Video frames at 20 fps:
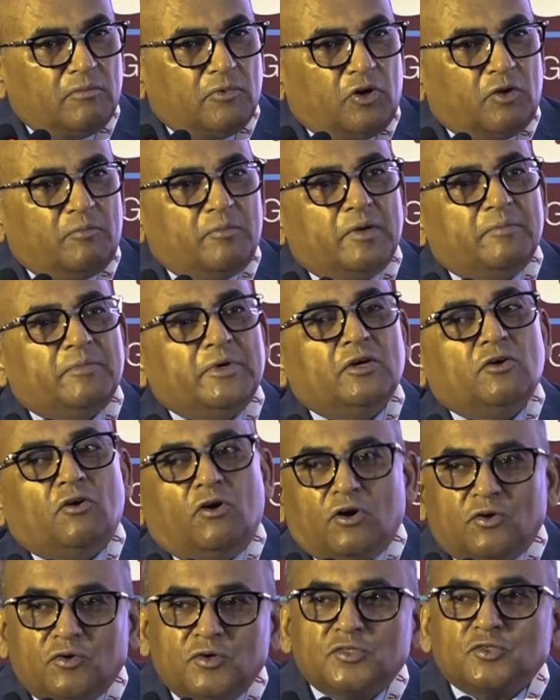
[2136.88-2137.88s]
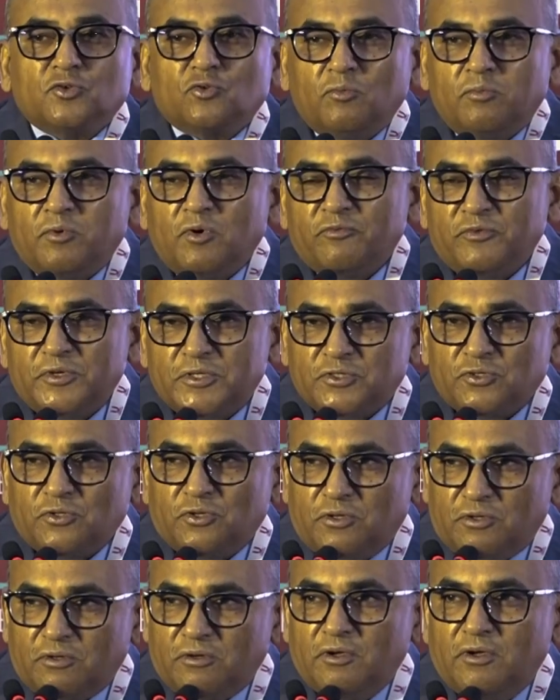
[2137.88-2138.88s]
or maybe a horoscope of its
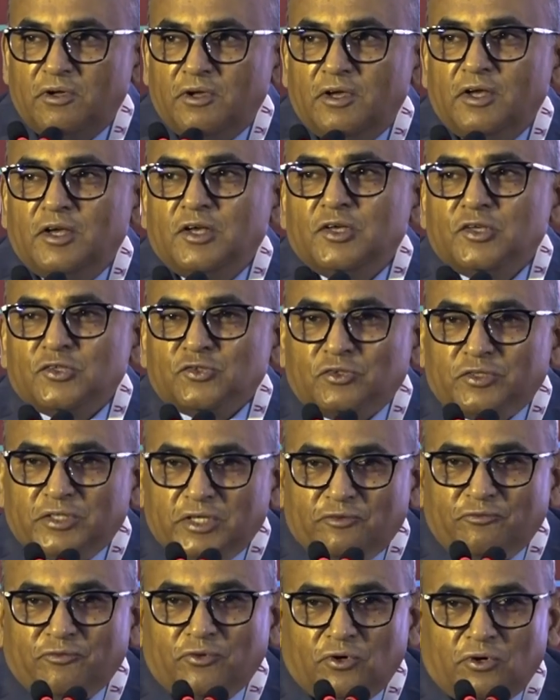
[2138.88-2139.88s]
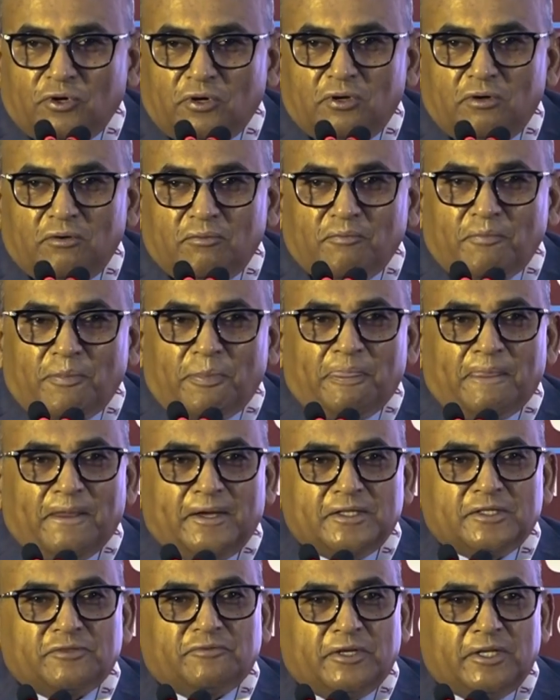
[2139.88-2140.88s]
own. So therefore,
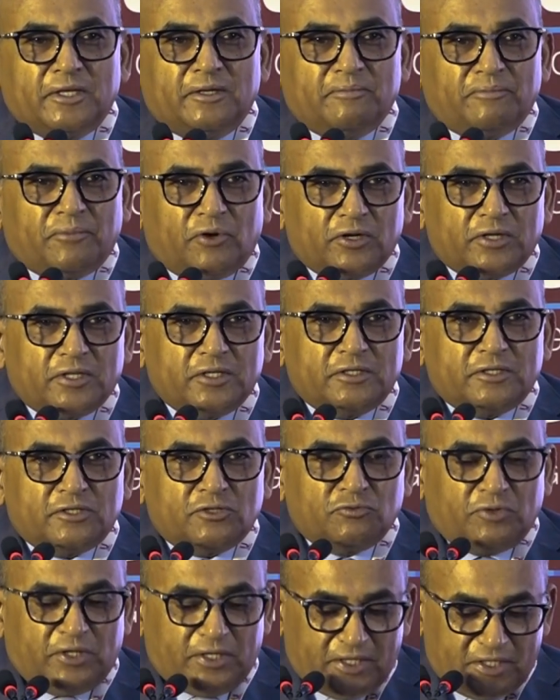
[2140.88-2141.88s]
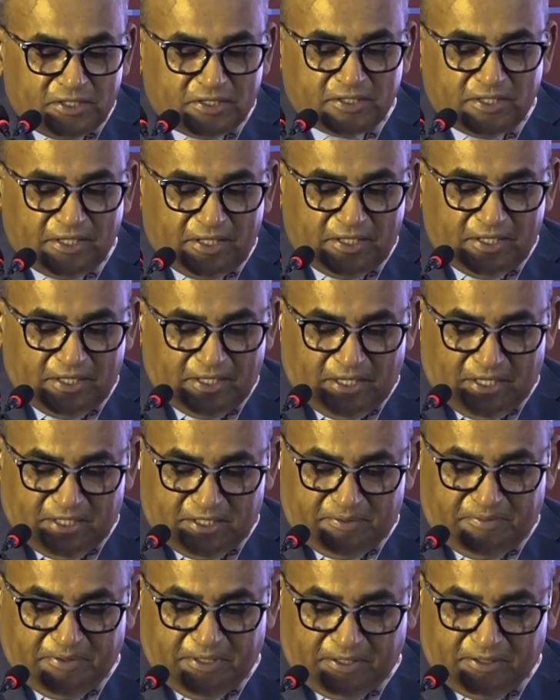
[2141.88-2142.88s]
it's very important to understand that
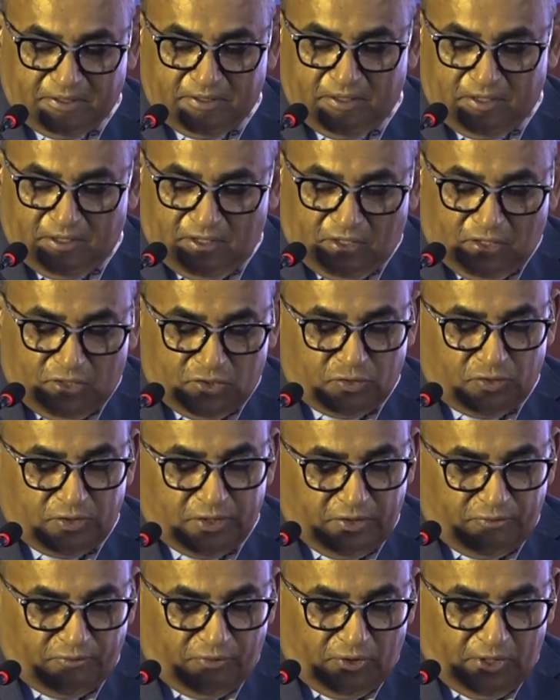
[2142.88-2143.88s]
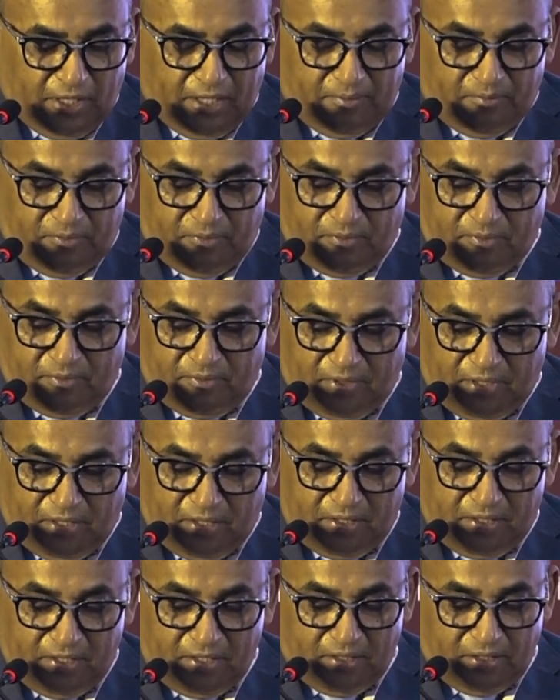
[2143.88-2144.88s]
aspect. So therefore, I am
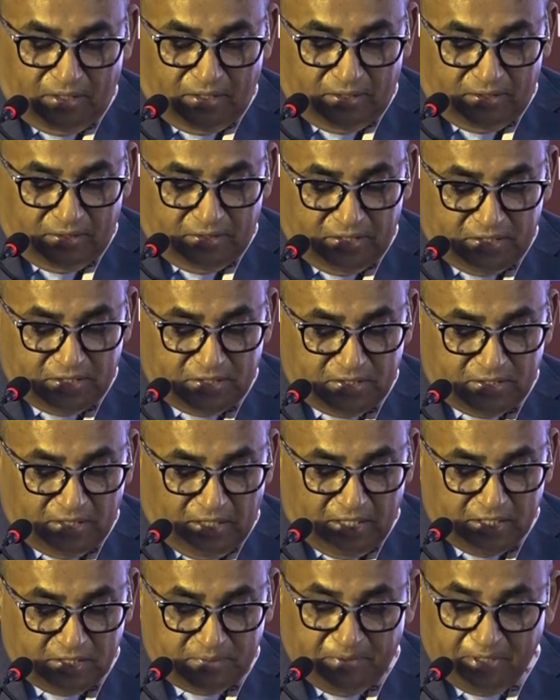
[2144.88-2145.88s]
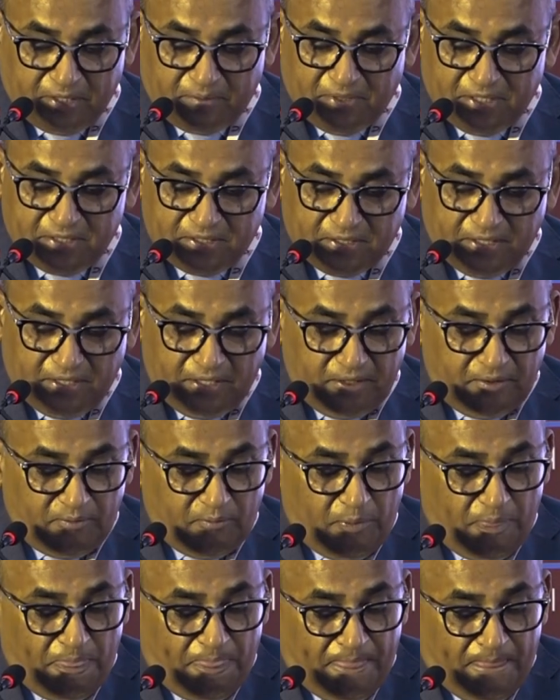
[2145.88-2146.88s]
ending this aspect by
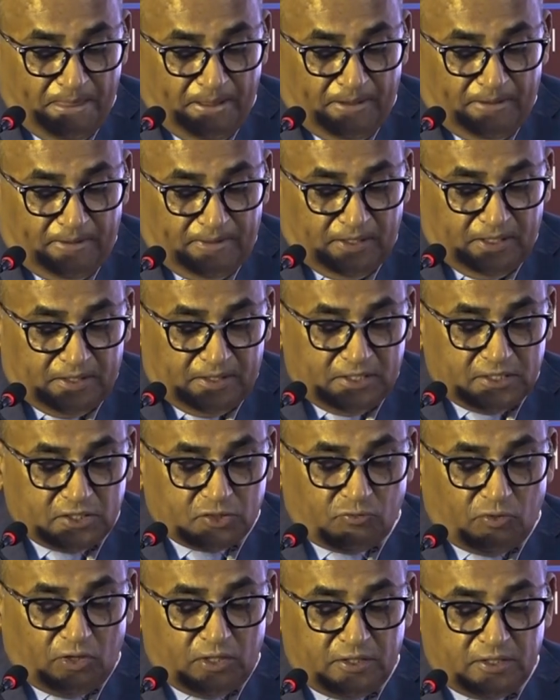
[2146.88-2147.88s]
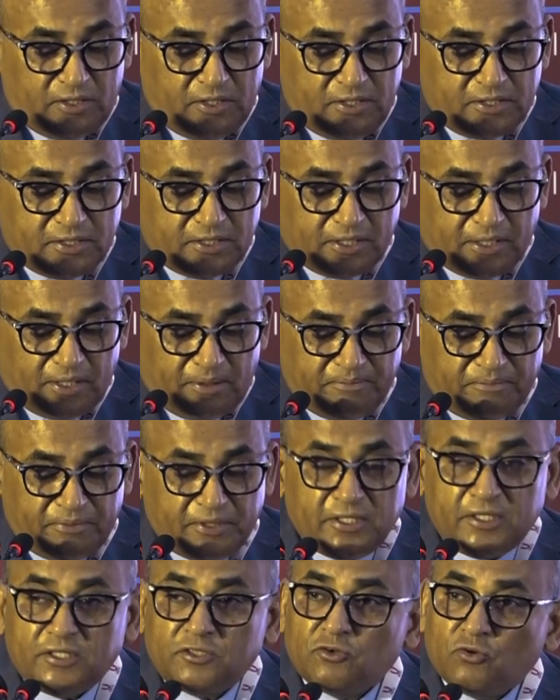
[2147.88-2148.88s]
saying that this quality is a
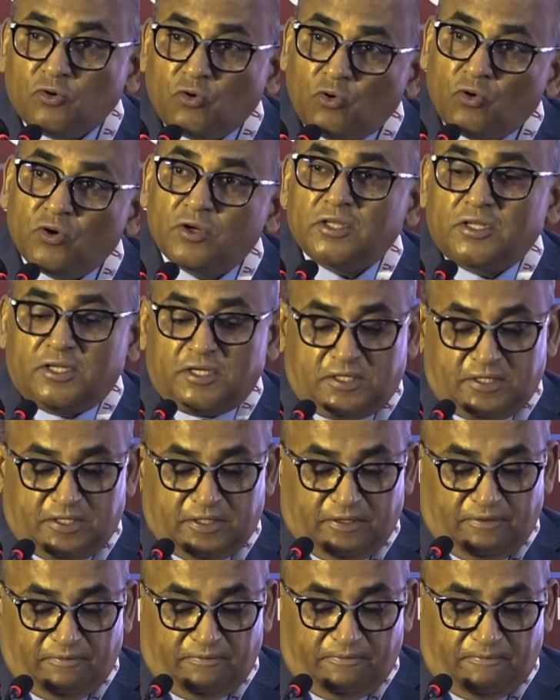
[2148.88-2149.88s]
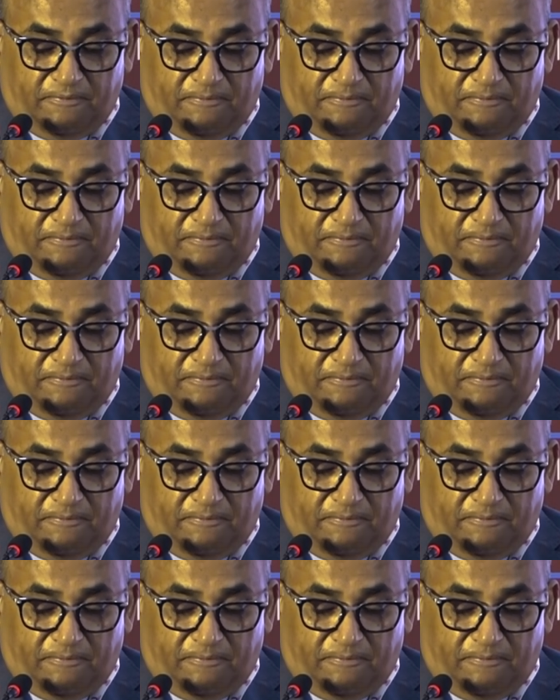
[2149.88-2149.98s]
complete code in itself